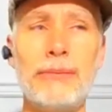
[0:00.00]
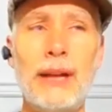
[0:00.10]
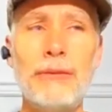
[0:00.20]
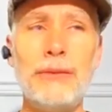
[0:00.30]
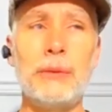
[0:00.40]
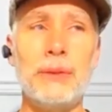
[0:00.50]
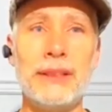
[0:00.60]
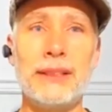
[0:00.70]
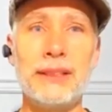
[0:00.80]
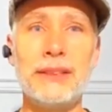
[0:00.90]
I feel
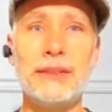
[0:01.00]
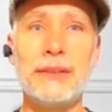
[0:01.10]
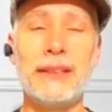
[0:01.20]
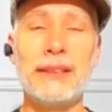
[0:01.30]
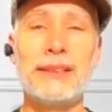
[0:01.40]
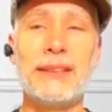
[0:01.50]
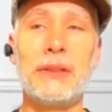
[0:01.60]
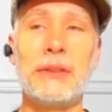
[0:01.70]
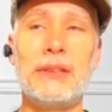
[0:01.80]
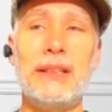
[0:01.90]
really good doing this.
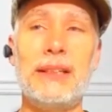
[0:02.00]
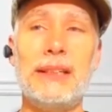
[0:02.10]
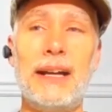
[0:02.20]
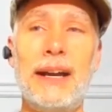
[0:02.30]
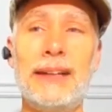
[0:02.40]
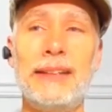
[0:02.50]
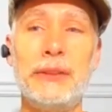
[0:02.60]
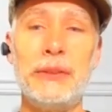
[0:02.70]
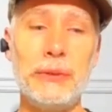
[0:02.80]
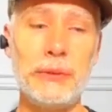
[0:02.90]
So I
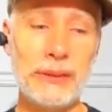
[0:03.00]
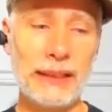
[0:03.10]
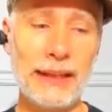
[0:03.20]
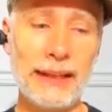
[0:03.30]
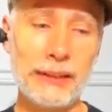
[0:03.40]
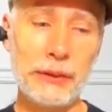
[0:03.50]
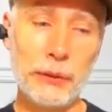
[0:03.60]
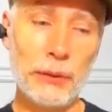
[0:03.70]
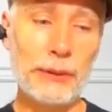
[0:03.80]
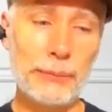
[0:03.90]
knew that I
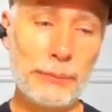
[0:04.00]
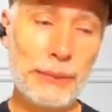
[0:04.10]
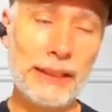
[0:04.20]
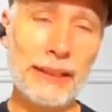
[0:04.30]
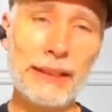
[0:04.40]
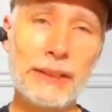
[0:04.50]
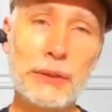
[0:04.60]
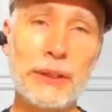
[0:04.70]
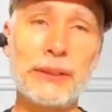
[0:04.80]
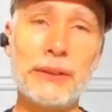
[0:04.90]
enjoyed being an
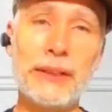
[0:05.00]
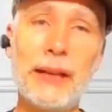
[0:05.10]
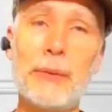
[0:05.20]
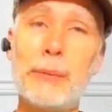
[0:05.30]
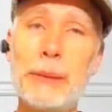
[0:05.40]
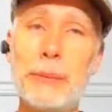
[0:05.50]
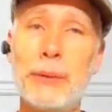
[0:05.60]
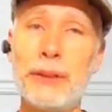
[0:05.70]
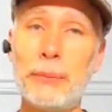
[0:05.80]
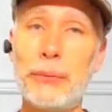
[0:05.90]
instructor and helping
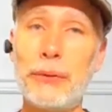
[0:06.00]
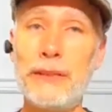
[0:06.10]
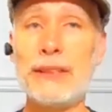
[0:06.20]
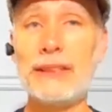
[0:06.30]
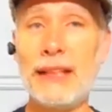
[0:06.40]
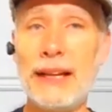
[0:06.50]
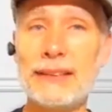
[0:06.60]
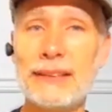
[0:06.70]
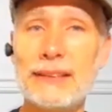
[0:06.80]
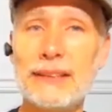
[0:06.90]
people in the previous
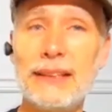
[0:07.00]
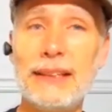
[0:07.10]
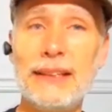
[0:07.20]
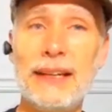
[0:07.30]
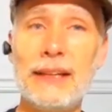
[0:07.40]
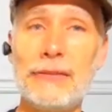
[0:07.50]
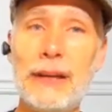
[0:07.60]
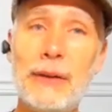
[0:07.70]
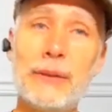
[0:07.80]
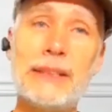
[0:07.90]
classes. And if
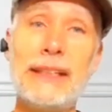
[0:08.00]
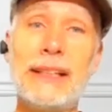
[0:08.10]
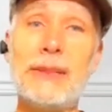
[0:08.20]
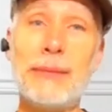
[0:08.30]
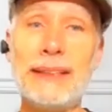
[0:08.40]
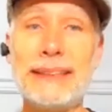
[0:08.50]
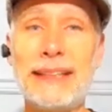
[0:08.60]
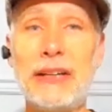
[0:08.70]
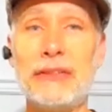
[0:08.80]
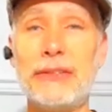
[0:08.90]
I was healing
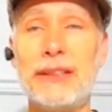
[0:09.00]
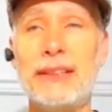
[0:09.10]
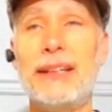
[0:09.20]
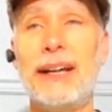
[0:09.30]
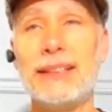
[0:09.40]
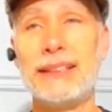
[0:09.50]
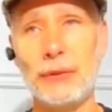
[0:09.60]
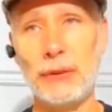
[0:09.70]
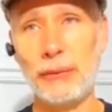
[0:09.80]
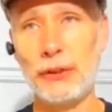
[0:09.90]
myself, I said,
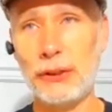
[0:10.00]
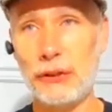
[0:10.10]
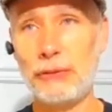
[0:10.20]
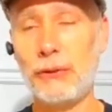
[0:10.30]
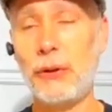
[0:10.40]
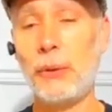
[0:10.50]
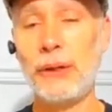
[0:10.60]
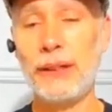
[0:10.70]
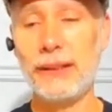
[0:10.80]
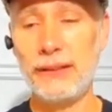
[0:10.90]
well, I'm going to go
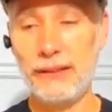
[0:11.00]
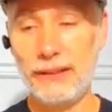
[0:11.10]
forward and